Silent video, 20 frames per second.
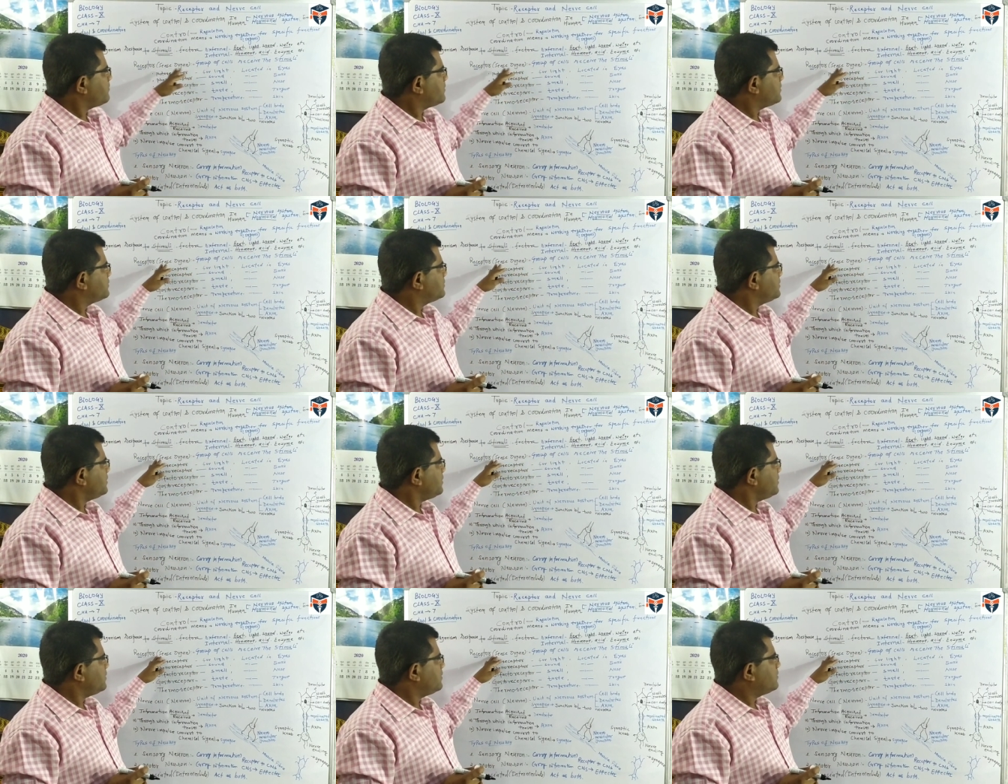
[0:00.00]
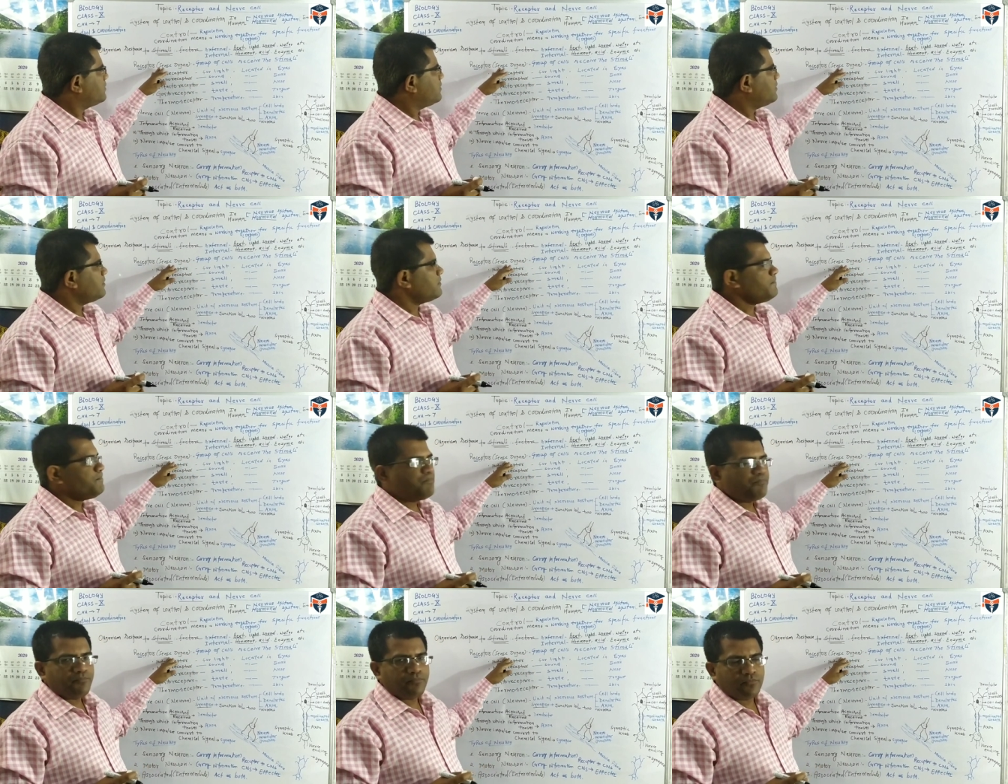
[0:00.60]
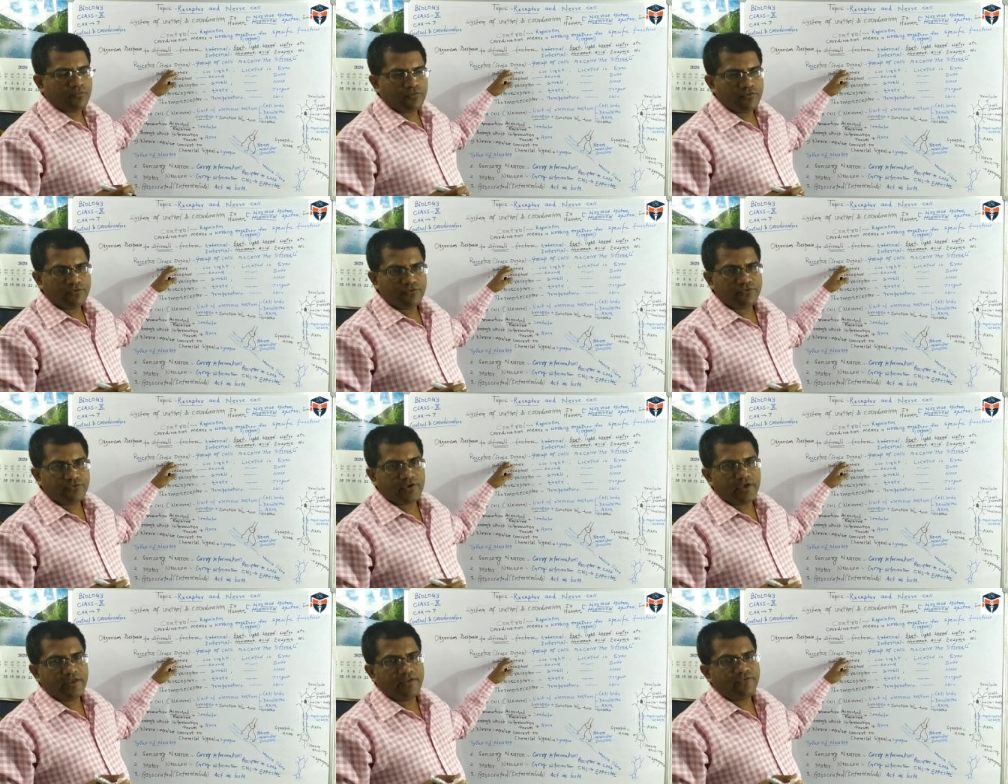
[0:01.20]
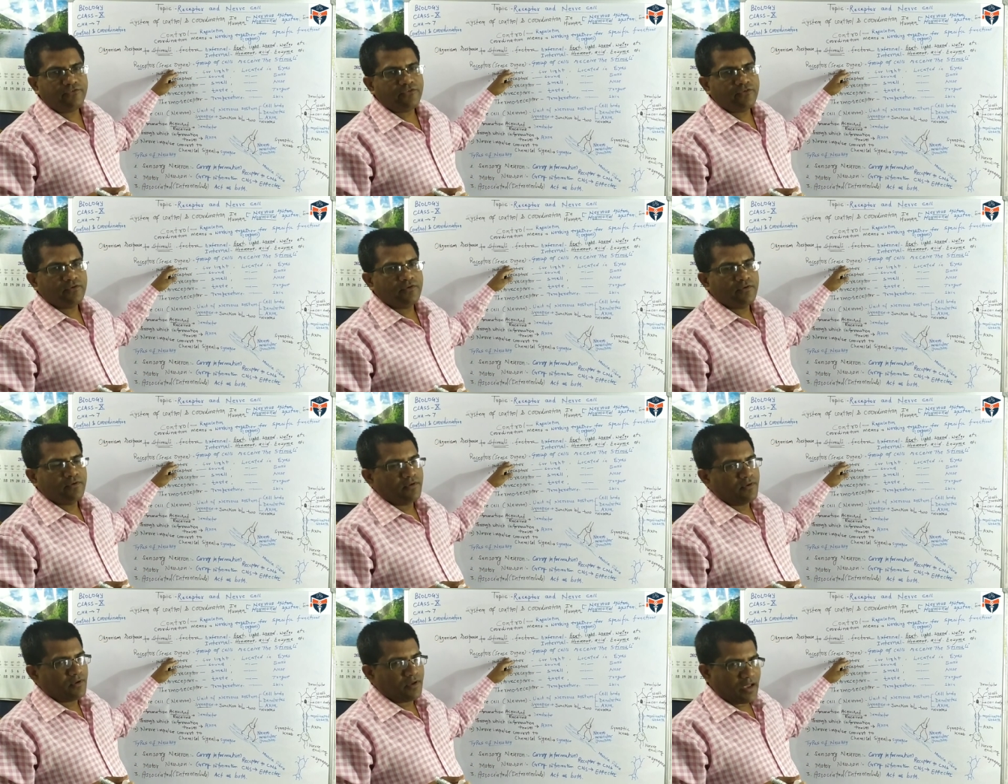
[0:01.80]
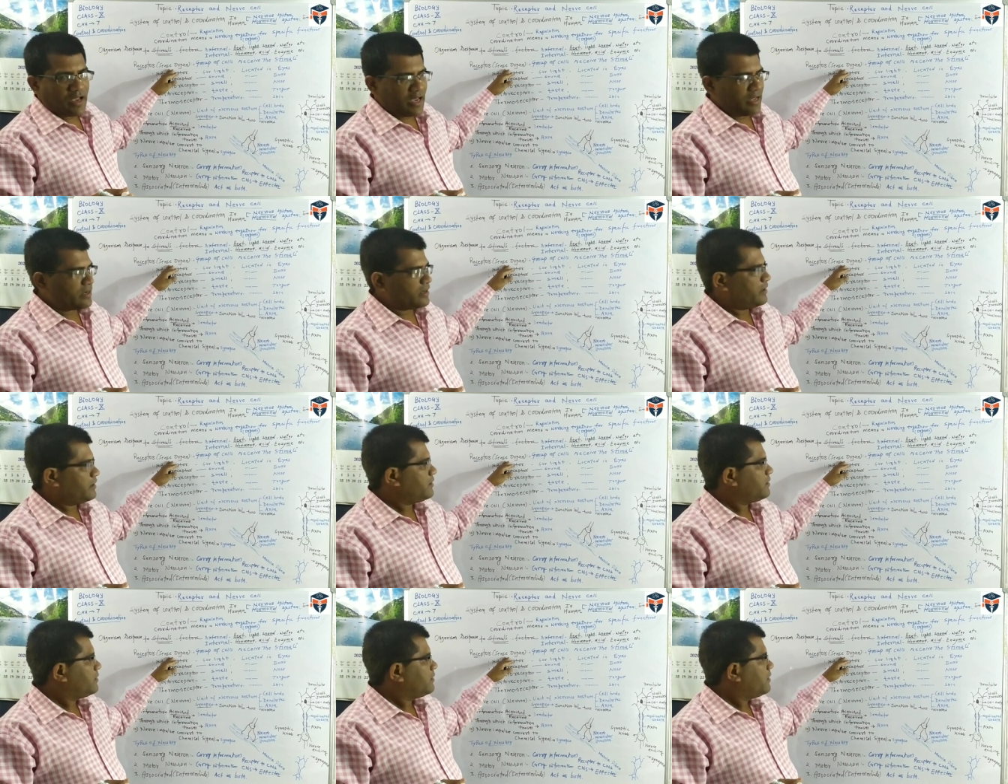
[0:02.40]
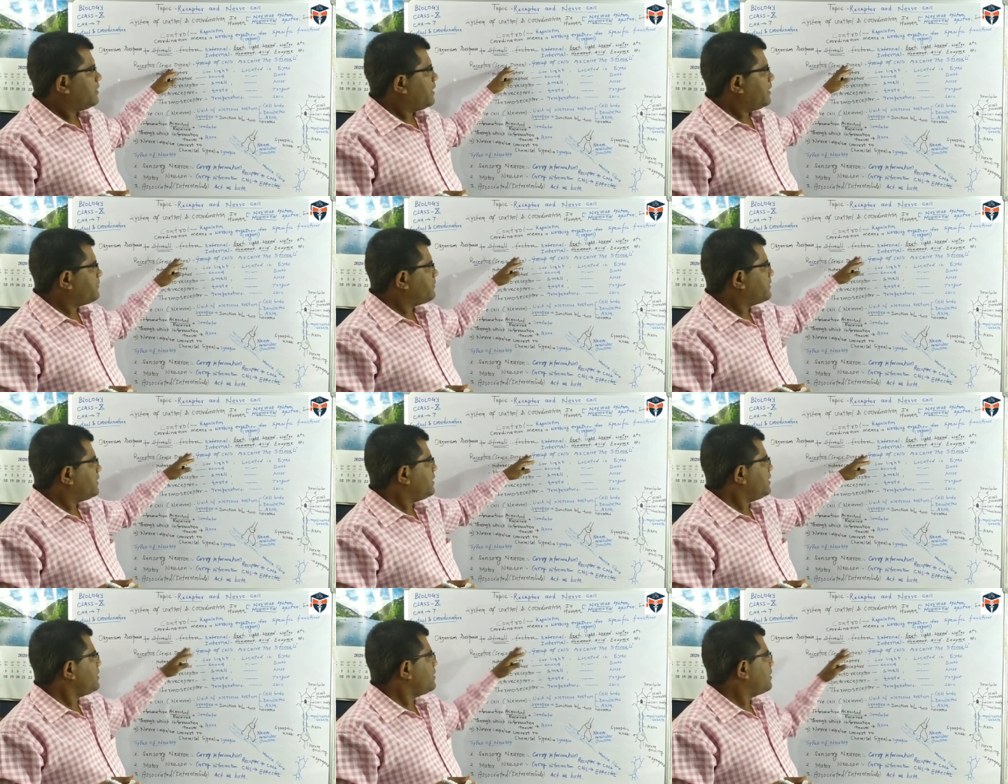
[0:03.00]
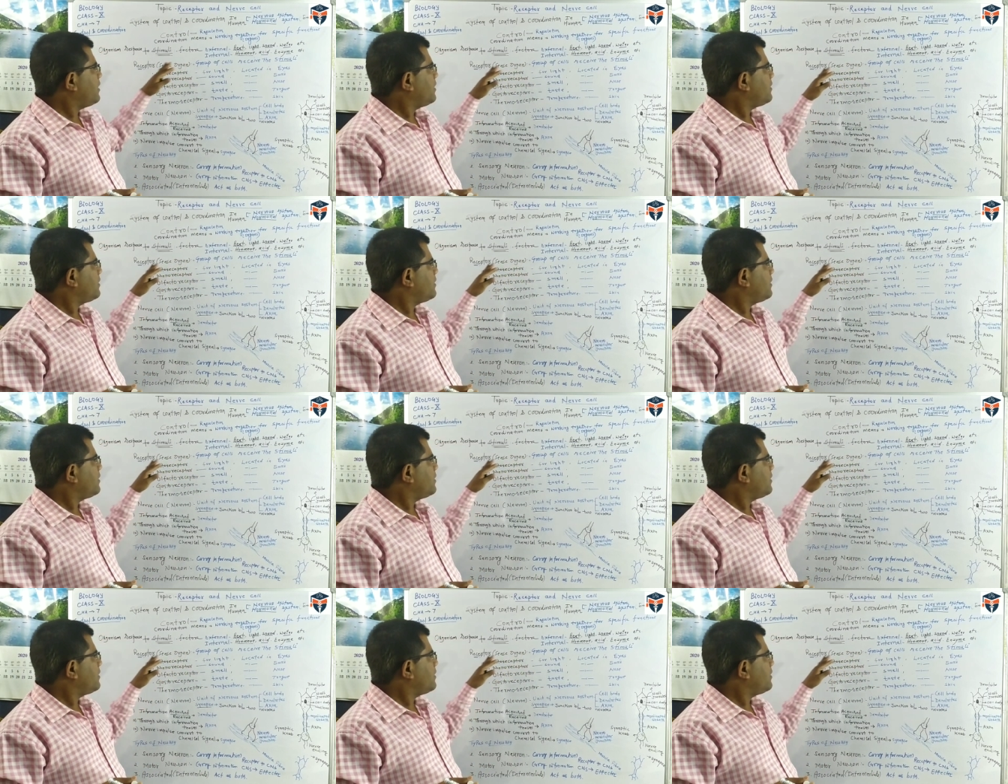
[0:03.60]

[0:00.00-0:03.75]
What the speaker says: present in the sense organ, and there